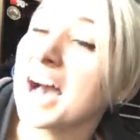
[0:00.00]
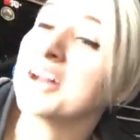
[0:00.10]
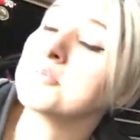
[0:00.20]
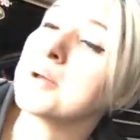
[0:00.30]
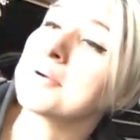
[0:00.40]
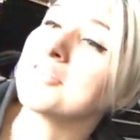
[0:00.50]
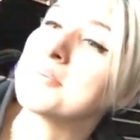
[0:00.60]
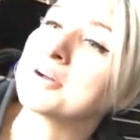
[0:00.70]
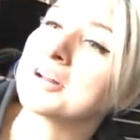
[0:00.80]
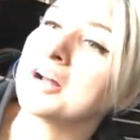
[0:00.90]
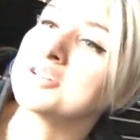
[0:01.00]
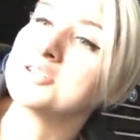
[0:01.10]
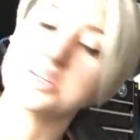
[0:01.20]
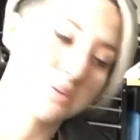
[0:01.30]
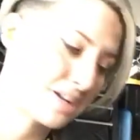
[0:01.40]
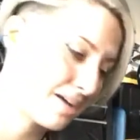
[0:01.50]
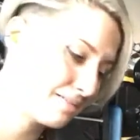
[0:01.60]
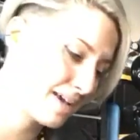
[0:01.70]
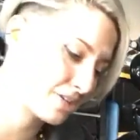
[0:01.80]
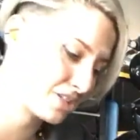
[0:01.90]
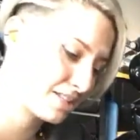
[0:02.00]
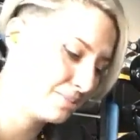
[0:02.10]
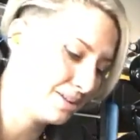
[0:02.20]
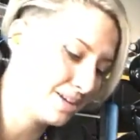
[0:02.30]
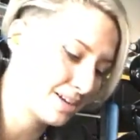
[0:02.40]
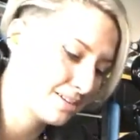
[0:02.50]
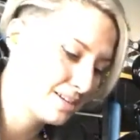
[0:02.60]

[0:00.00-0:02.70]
I don't remember if I put it on YouTube or not, actually. Let me look.